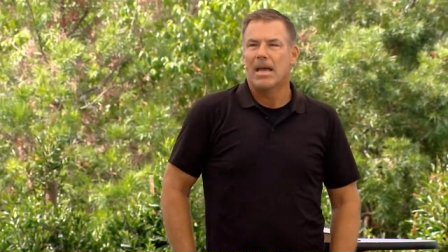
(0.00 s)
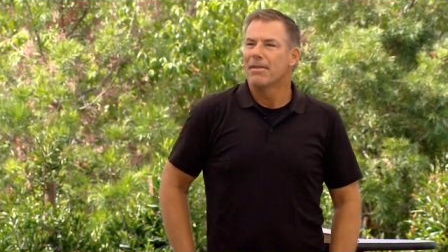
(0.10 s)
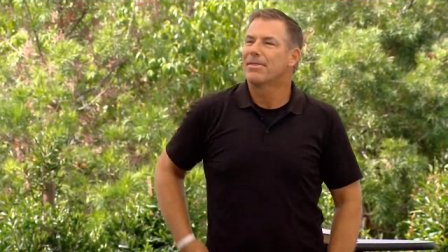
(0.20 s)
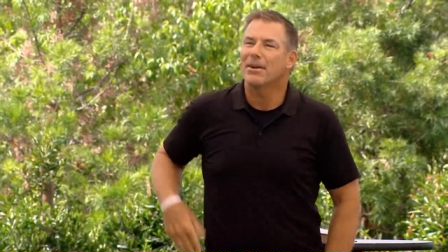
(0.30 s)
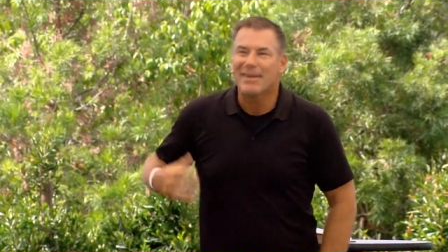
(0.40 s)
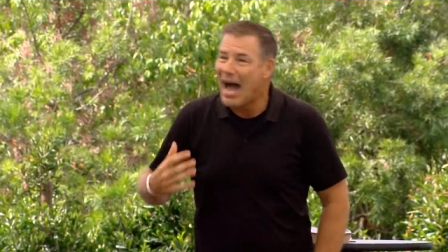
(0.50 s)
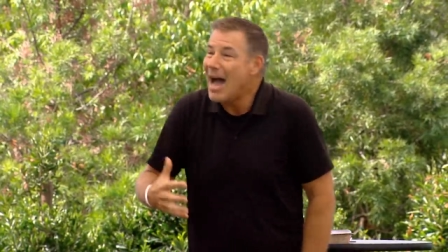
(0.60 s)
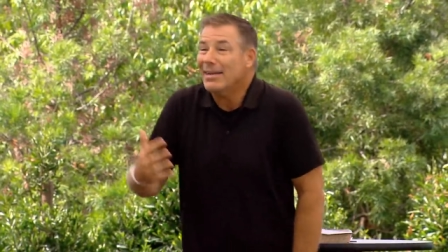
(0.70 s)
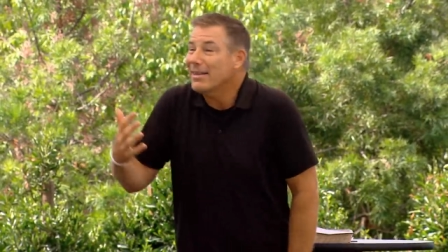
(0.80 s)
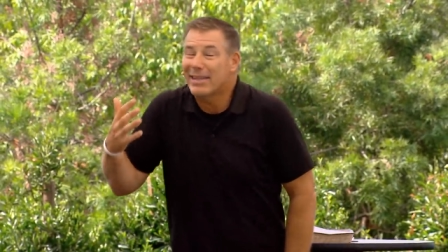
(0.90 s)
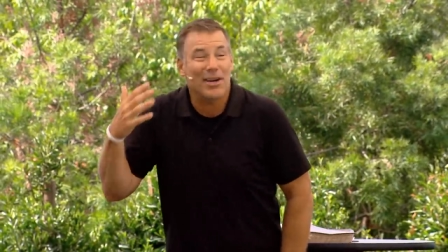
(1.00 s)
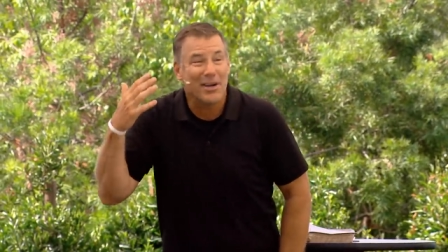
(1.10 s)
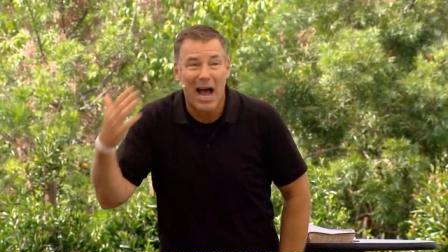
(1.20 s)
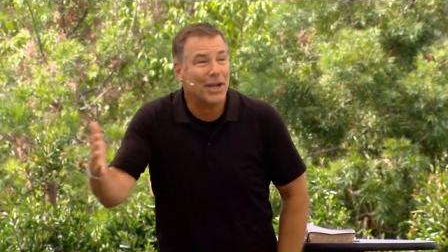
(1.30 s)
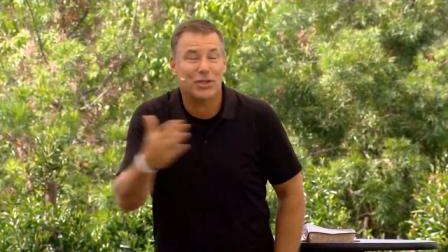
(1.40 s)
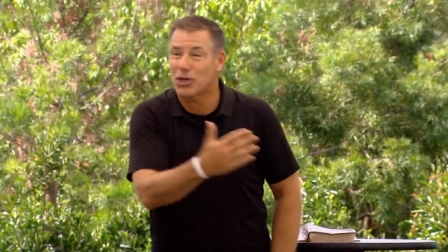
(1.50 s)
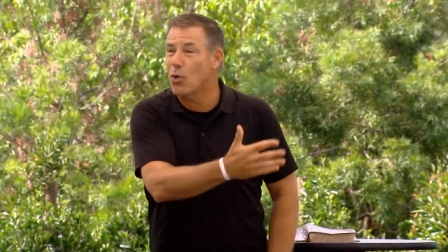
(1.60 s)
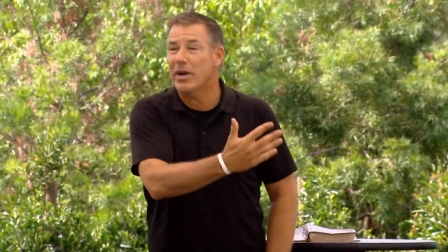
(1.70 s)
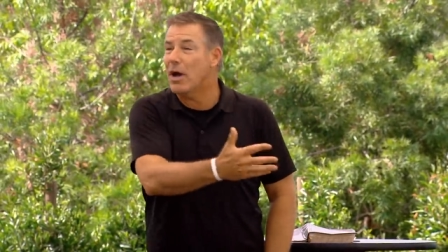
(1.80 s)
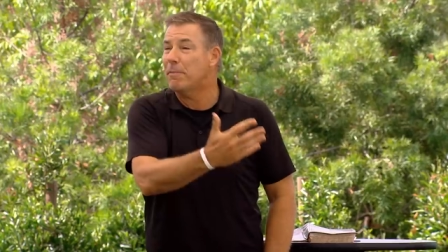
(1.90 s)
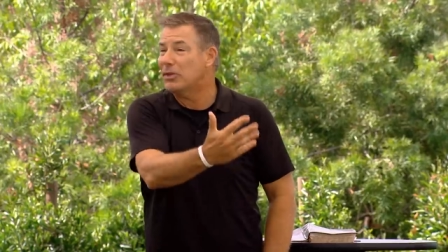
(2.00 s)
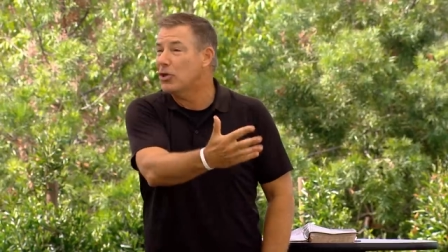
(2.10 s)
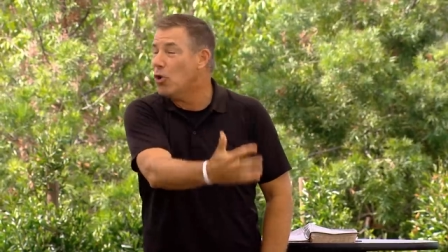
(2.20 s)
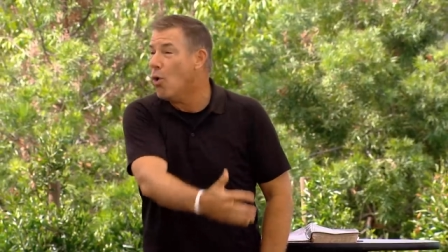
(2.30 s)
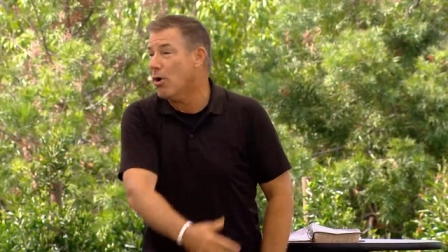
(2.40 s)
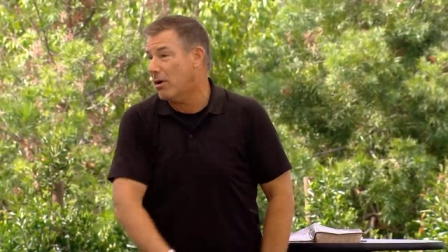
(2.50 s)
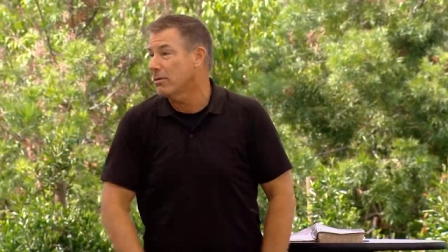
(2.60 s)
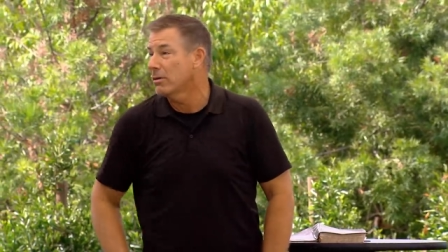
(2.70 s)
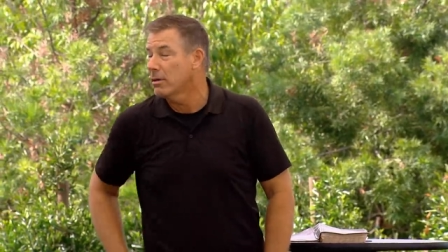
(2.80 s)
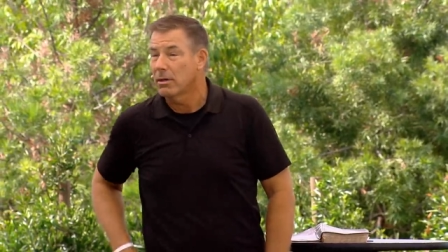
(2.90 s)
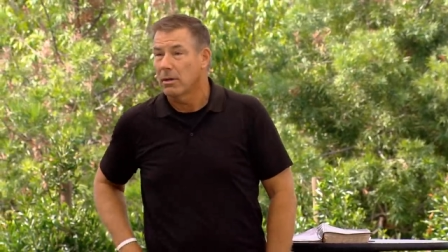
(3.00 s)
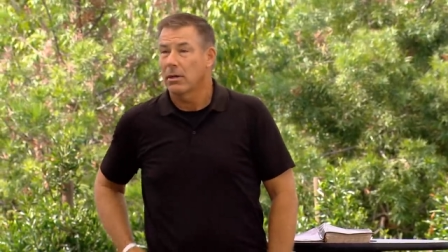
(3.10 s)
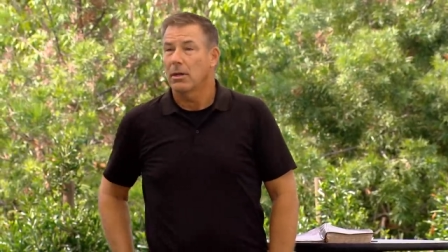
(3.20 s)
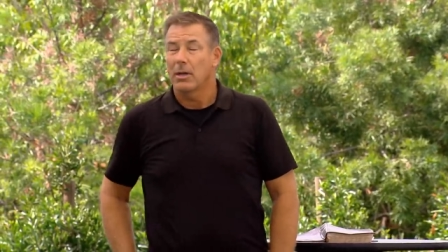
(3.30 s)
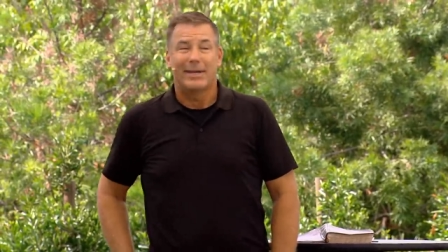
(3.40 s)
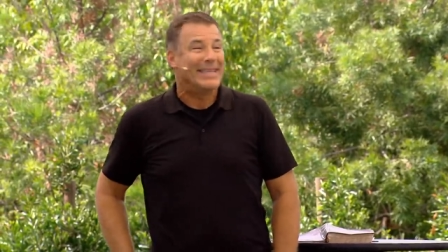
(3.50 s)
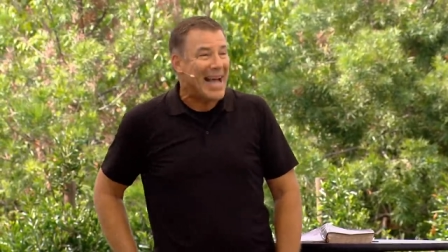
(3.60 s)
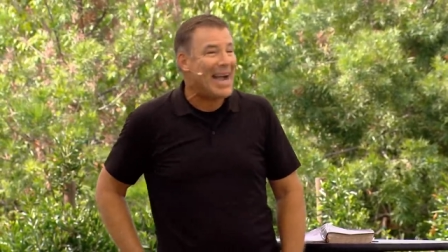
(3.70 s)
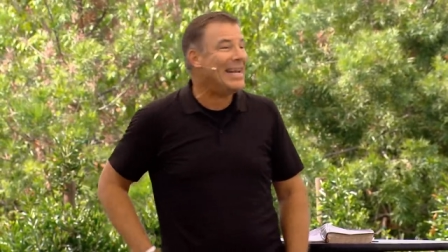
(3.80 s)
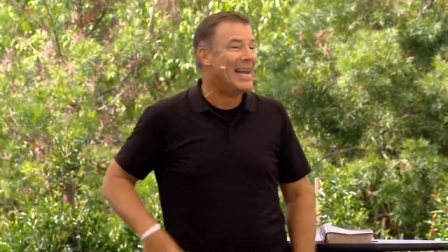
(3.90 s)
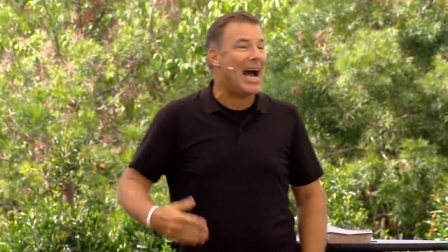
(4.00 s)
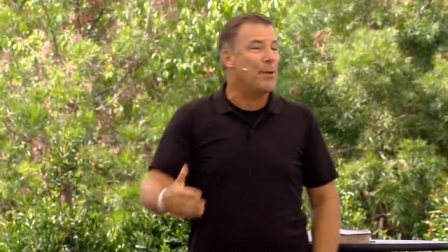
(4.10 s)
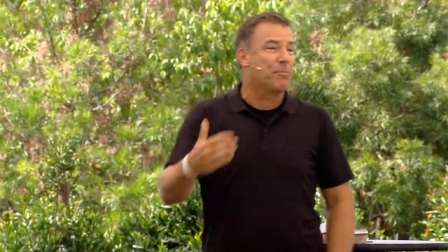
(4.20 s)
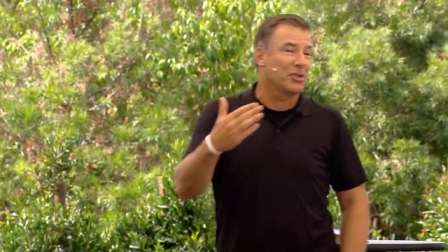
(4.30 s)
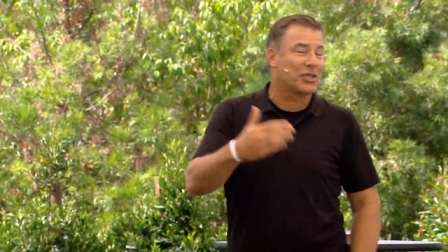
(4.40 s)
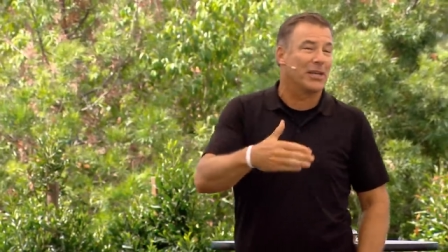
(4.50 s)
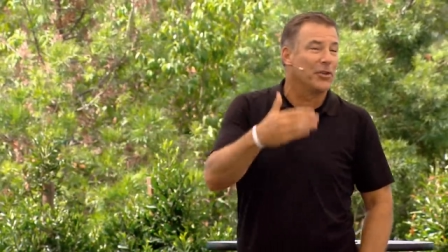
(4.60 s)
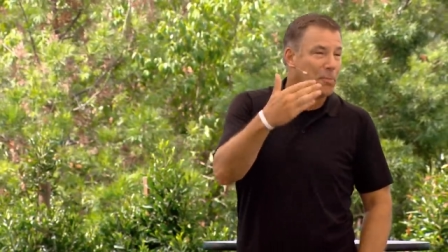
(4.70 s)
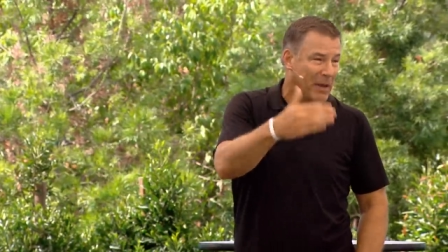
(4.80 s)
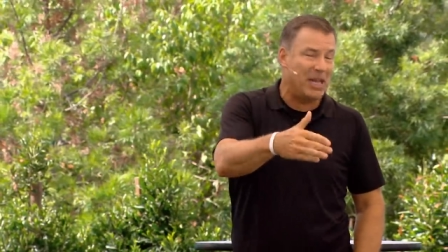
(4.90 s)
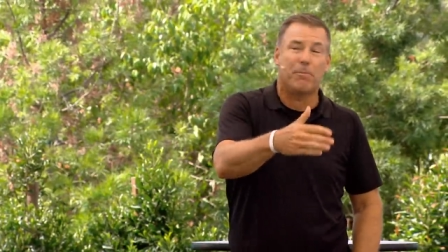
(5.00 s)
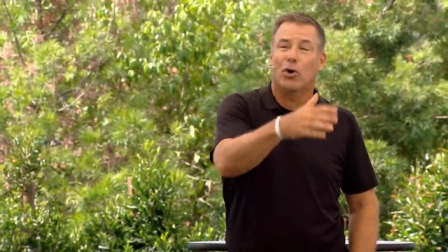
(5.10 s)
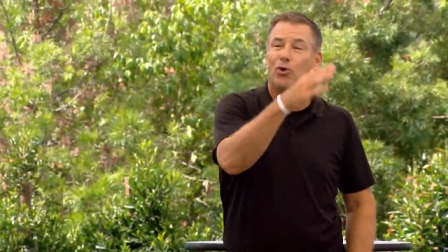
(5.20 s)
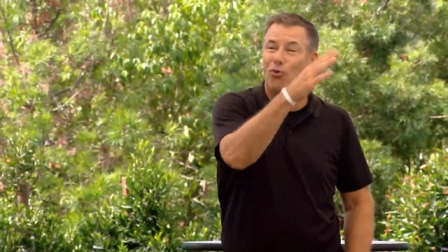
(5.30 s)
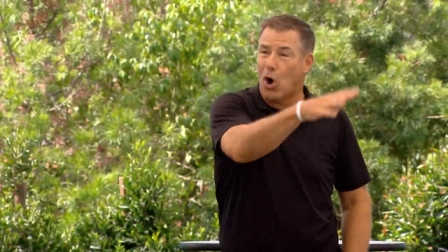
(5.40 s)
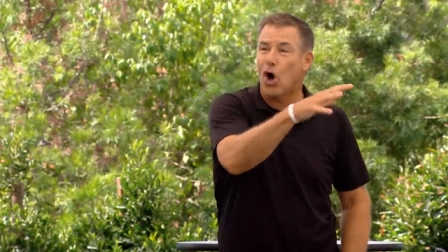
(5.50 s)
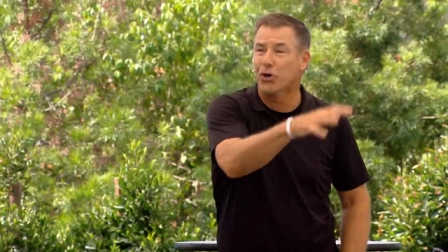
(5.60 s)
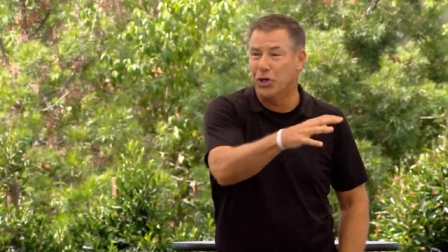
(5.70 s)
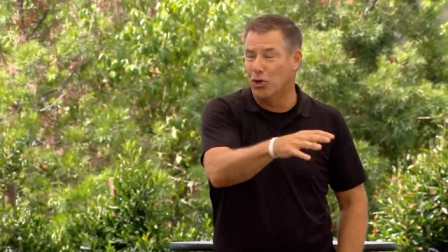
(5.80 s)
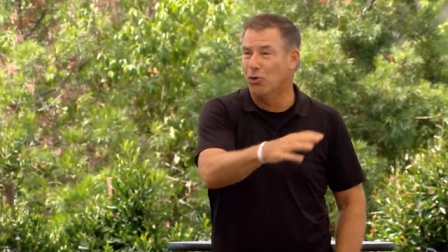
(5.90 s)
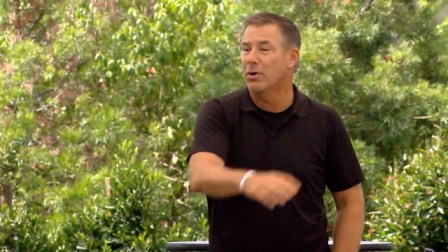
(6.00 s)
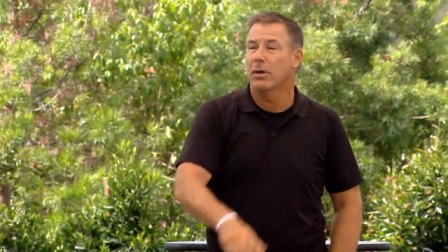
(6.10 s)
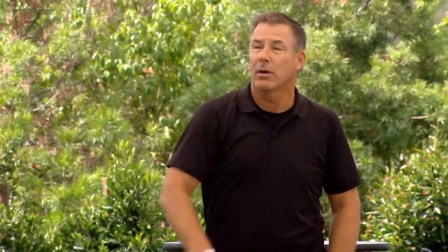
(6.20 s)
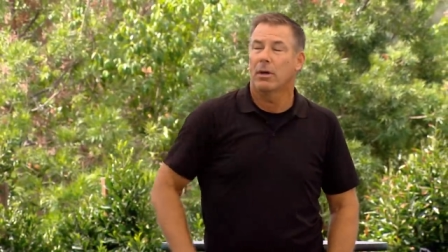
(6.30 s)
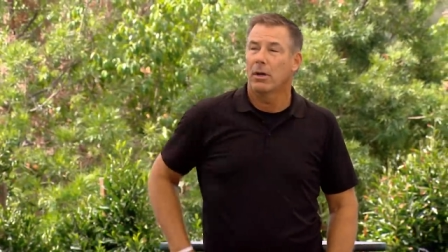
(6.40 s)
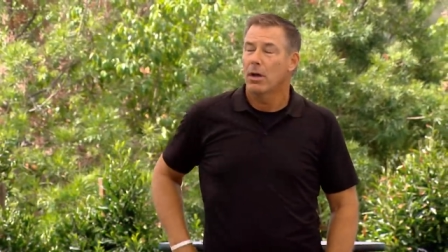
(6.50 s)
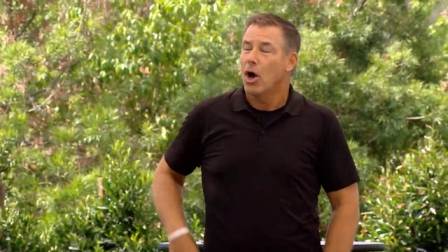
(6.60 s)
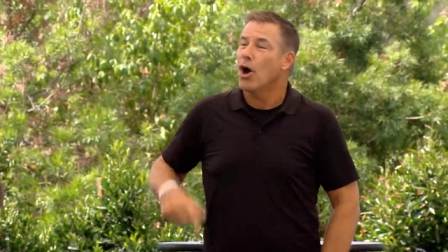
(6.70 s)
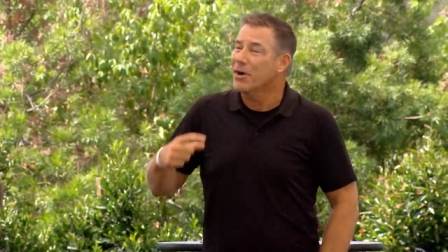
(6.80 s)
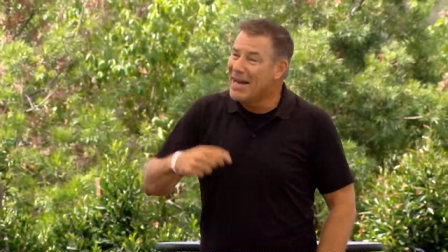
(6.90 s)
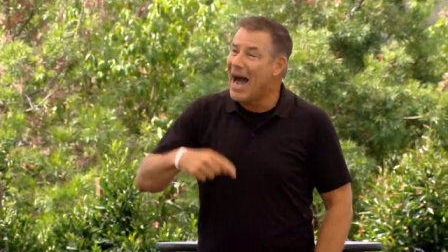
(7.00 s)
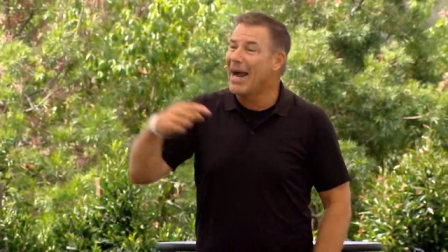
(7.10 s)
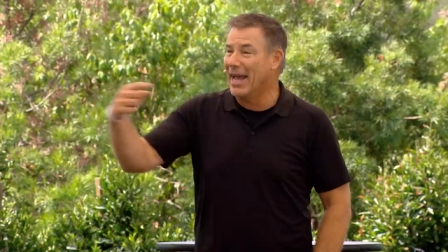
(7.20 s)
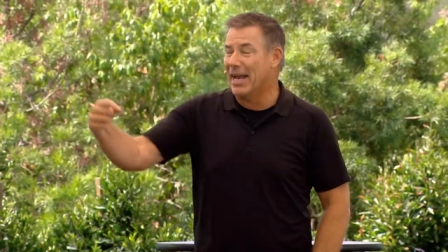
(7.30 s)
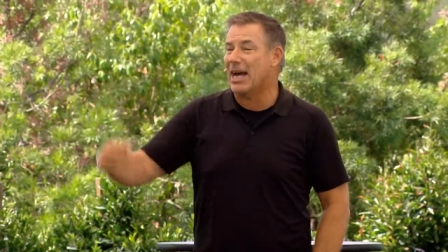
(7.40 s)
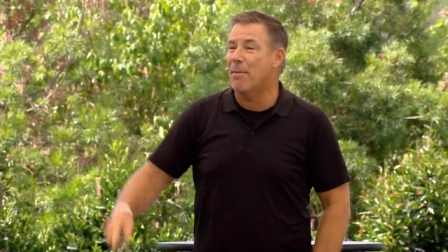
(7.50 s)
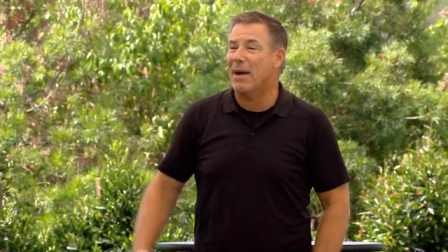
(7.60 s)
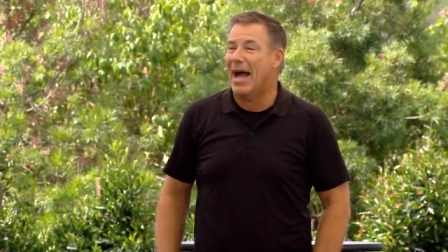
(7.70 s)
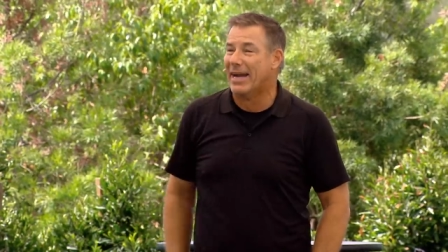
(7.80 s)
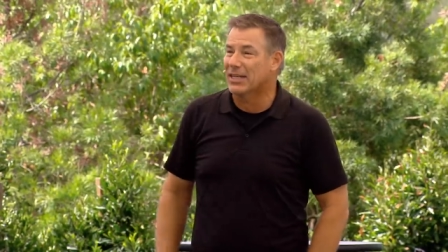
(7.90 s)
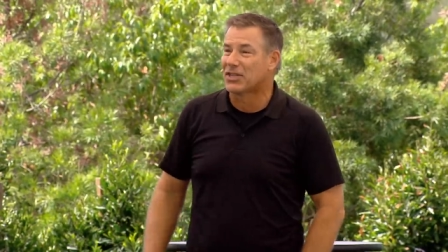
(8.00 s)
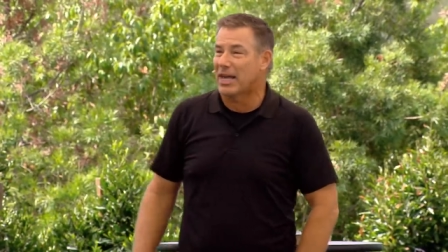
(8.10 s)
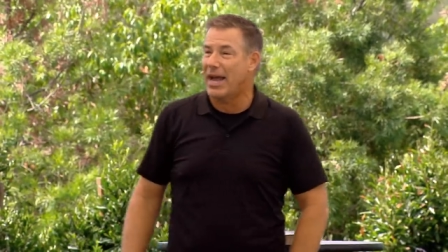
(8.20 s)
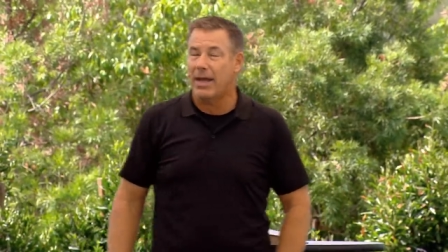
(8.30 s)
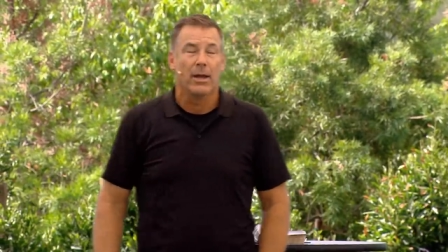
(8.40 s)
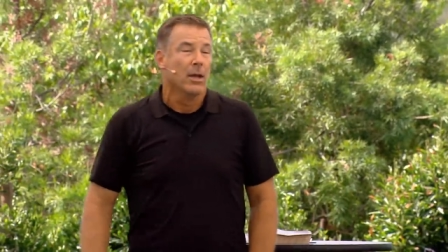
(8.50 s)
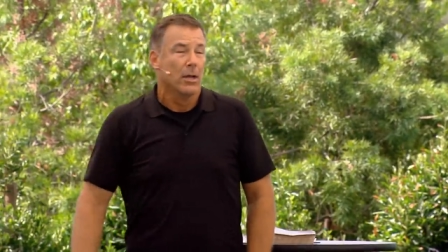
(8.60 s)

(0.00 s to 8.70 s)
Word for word: They're not, they're not showing up at the door. 99% of the people who wrong you are not going to come back and say,